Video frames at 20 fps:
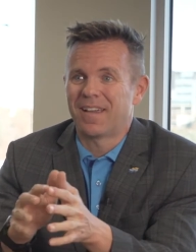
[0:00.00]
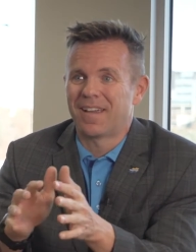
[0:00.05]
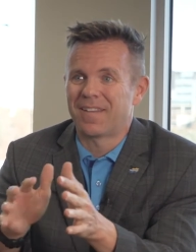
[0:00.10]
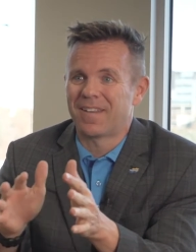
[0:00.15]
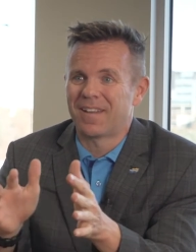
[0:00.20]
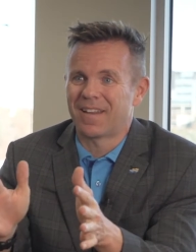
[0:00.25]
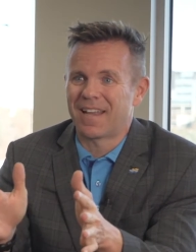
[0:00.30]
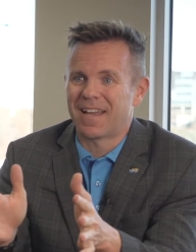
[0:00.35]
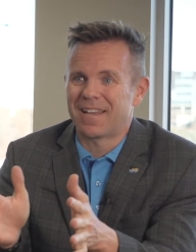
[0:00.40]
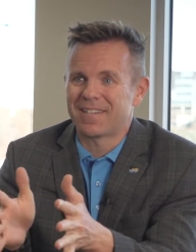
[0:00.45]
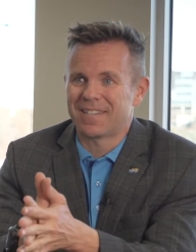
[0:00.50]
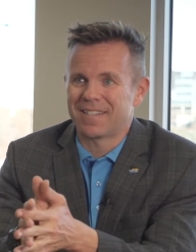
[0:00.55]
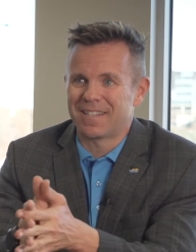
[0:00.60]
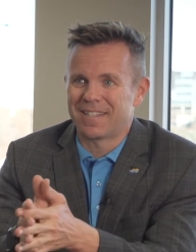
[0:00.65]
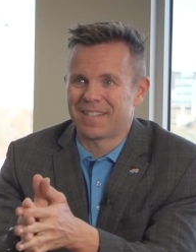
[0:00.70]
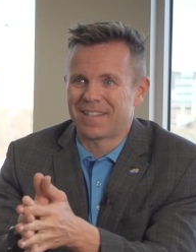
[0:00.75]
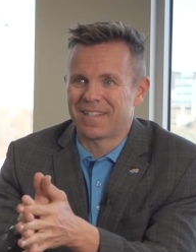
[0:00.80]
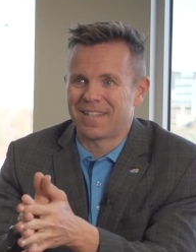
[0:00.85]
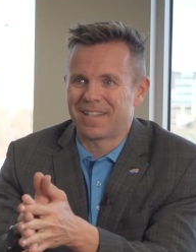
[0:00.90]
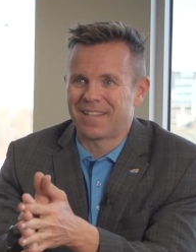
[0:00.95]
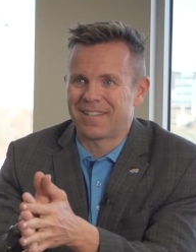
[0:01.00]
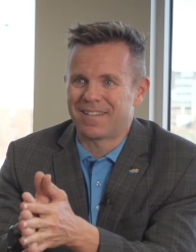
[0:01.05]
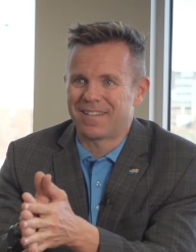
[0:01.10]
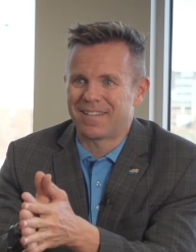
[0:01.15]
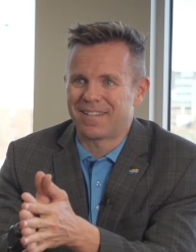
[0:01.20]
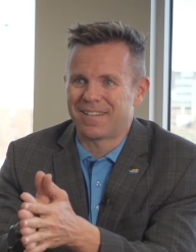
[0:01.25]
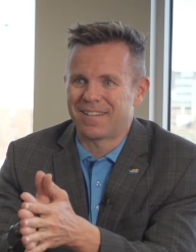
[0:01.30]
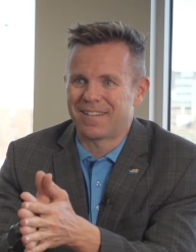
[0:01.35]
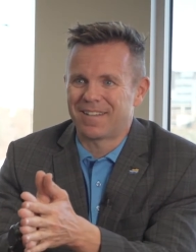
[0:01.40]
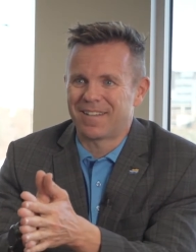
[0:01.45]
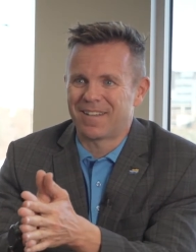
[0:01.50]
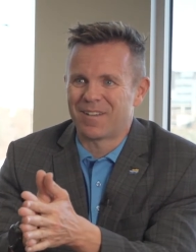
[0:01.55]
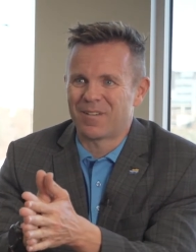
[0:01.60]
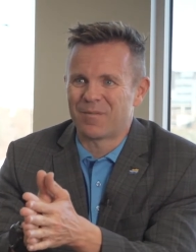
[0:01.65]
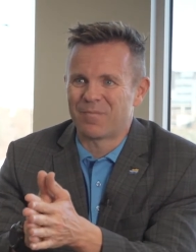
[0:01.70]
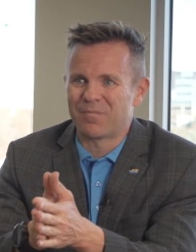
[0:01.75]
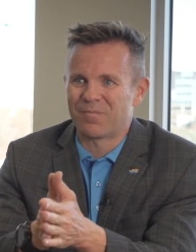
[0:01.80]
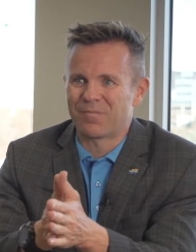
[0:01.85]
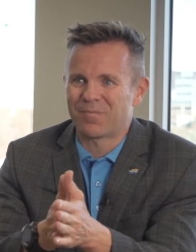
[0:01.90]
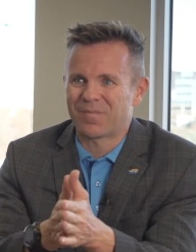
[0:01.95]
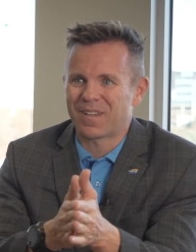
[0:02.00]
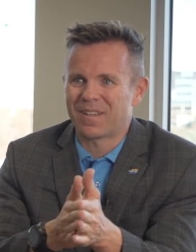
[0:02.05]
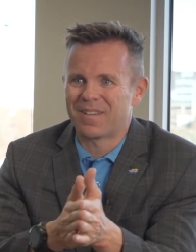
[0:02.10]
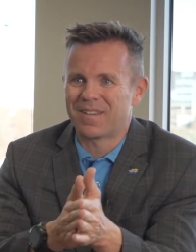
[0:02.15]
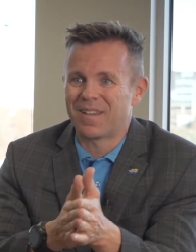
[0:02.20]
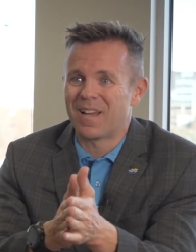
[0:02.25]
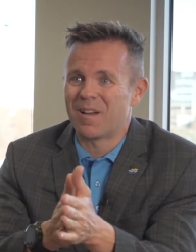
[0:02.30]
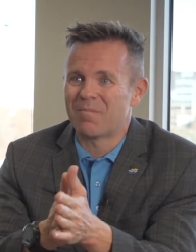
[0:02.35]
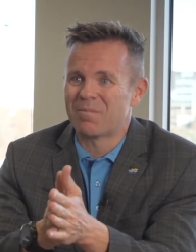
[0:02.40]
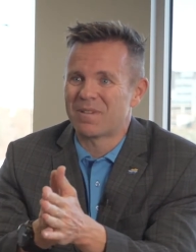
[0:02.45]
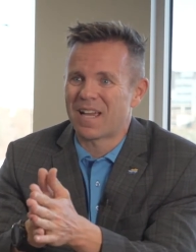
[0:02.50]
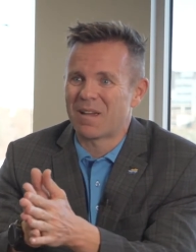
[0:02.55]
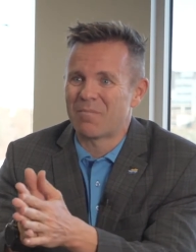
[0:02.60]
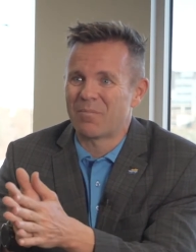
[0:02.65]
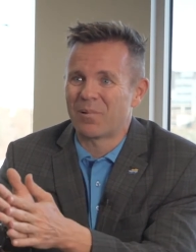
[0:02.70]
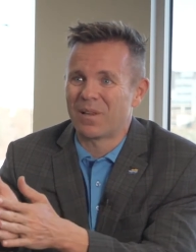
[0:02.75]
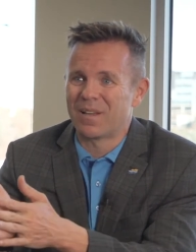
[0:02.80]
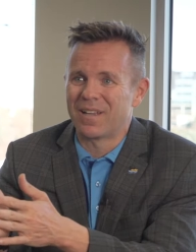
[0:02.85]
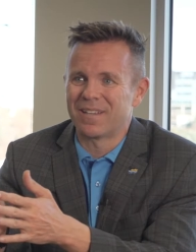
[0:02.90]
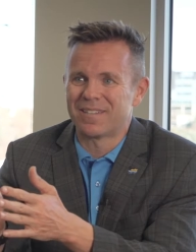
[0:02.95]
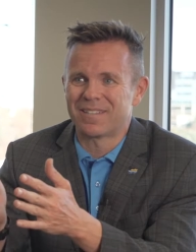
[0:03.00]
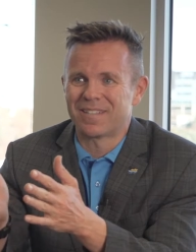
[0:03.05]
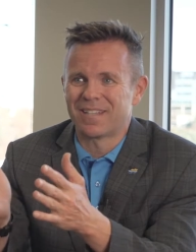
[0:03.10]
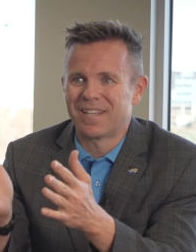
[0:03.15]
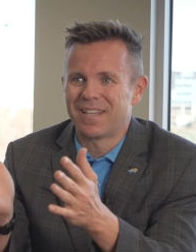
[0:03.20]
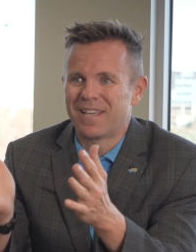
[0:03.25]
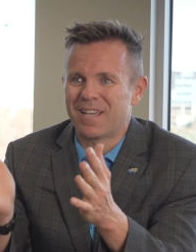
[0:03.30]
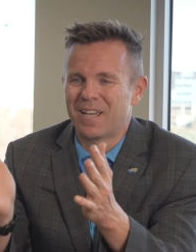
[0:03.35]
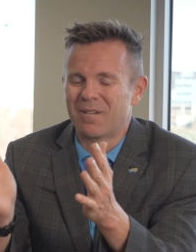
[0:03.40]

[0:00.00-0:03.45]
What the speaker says: and then lastly the Uptime Plus.